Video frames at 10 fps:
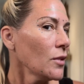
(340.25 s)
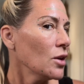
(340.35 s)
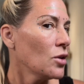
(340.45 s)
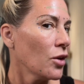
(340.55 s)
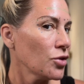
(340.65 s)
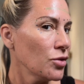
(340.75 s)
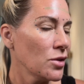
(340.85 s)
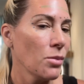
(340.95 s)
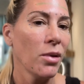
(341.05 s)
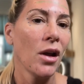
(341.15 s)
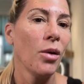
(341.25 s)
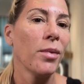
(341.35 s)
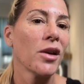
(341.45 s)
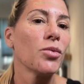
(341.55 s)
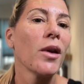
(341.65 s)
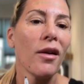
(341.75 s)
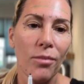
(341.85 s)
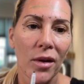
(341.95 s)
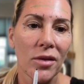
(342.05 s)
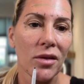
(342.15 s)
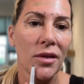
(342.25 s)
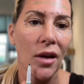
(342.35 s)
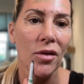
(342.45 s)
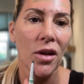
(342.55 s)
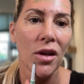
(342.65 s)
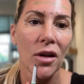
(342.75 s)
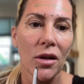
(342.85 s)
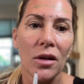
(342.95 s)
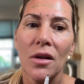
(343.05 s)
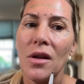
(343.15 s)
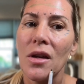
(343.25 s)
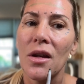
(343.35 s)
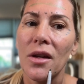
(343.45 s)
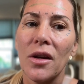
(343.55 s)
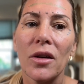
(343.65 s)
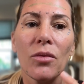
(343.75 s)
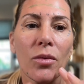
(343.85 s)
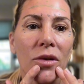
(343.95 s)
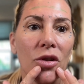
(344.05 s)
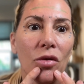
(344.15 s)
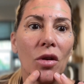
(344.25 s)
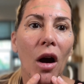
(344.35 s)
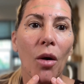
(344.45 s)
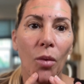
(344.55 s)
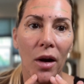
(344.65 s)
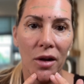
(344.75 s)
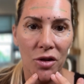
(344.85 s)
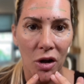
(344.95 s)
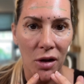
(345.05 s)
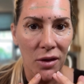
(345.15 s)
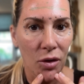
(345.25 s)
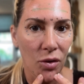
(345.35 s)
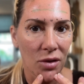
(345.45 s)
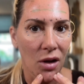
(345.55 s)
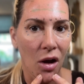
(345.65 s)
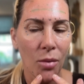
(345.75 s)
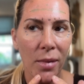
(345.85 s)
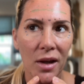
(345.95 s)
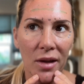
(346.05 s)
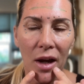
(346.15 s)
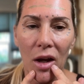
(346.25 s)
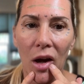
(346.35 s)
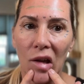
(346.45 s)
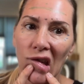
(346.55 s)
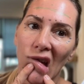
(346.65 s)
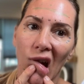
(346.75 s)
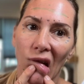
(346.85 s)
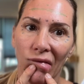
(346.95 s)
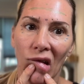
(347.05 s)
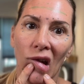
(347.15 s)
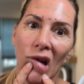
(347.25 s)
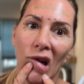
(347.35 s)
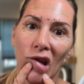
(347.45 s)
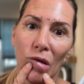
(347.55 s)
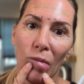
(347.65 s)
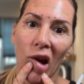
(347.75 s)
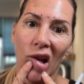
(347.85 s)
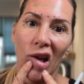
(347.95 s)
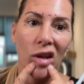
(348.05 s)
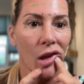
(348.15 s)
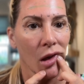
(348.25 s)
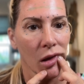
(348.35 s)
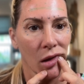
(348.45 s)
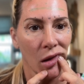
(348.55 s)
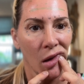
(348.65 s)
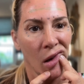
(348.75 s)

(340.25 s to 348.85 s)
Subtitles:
Not too deep at all, because we have muscles down here and here. We do not want to target those at all, because that can cause you to have a smile like this,